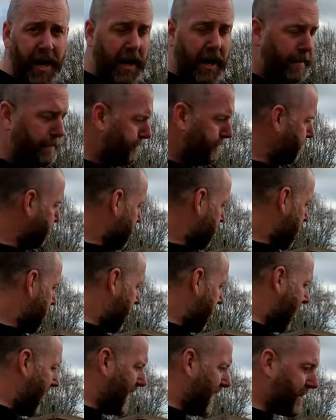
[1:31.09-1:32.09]
car,
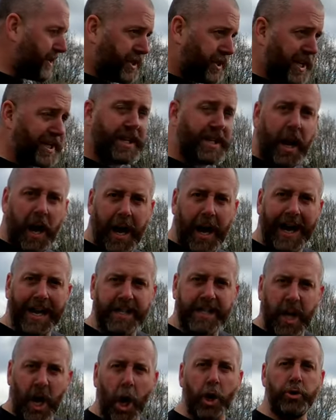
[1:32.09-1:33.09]
and this car
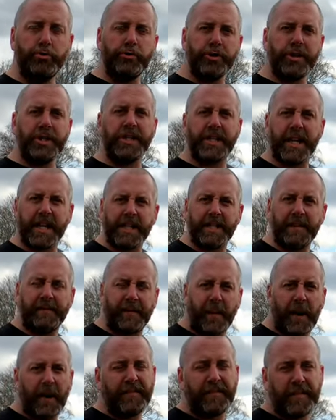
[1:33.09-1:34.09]
has
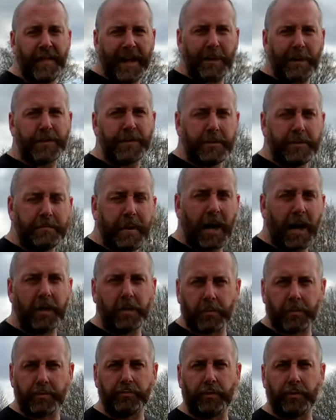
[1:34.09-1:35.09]
165,000
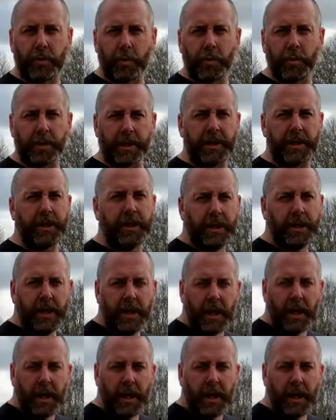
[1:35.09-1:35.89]
miles recorded